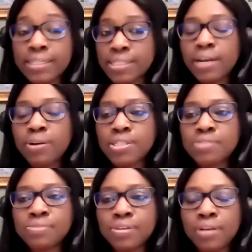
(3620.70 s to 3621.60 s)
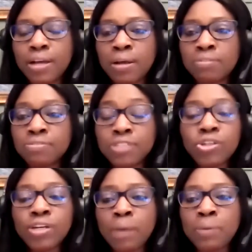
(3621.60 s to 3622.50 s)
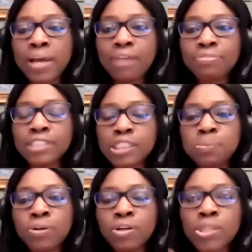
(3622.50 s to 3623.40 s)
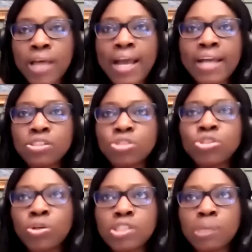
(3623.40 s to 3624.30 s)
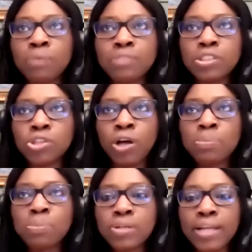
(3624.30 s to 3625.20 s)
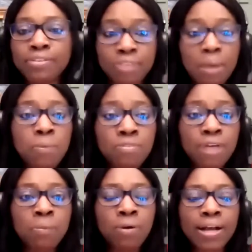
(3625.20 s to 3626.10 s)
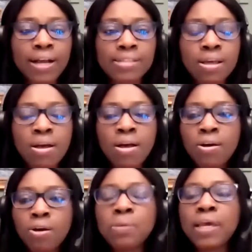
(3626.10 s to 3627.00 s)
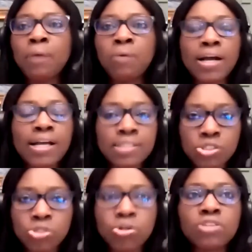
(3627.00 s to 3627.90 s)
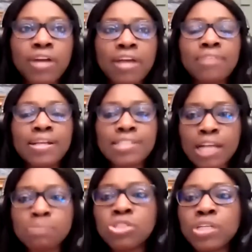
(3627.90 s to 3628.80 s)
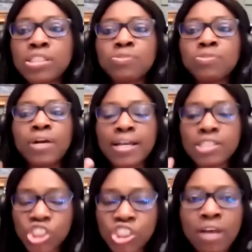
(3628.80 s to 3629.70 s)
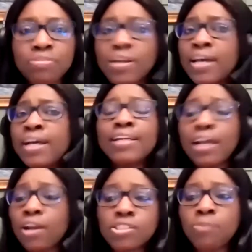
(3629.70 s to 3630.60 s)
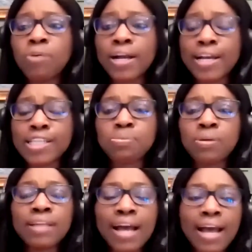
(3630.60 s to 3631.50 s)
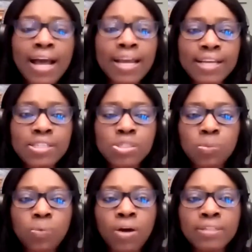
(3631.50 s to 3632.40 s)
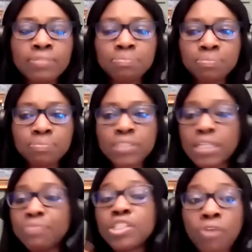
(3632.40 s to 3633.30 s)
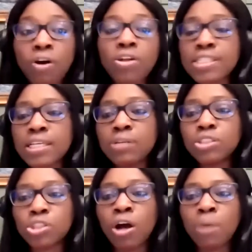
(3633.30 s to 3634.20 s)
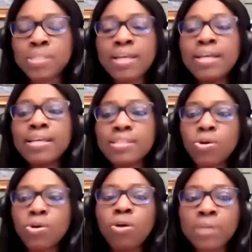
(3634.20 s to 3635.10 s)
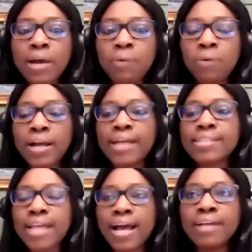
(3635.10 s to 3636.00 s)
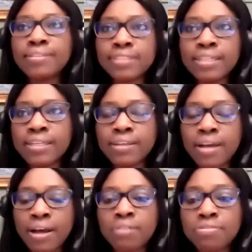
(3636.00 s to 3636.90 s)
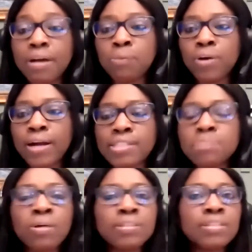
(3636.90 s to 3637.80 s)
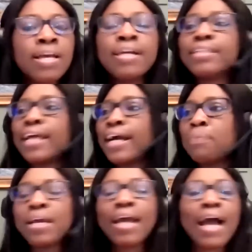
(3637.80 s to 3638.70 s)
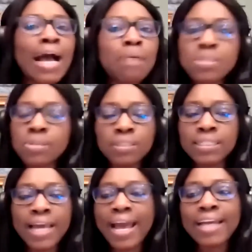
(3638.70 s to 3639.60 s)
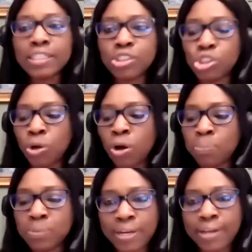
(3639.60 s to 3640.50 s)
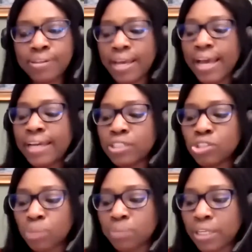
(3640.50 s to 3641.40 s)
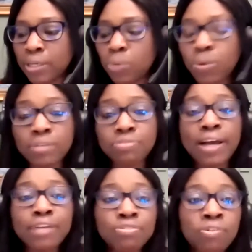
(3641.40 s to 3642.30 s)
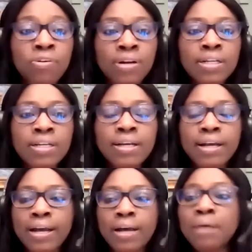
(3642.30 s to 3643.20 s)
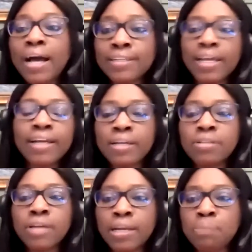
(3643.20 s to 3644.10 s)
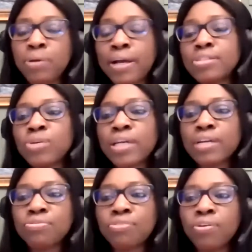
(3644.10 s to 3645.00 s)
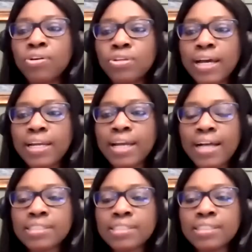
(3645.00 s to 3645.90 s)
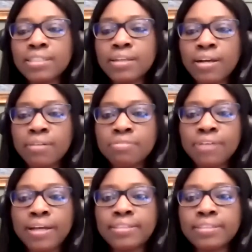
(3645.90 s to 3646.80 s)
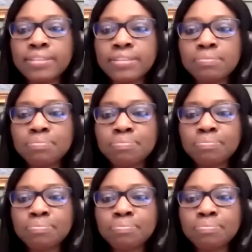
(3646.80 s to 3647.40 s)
In the sales video that we have for this product, I showed some of the jobs. So there are farm workers, home care workers, there's truck drivers, administrative workers, chef. There are lots of workers, but the highest one, if it's for unskilled jobs, is the home care workers and the farm workers. But there can be absolutely any job, yeah? Any job that you are qualified for, that an employer is looking for, you can actually find.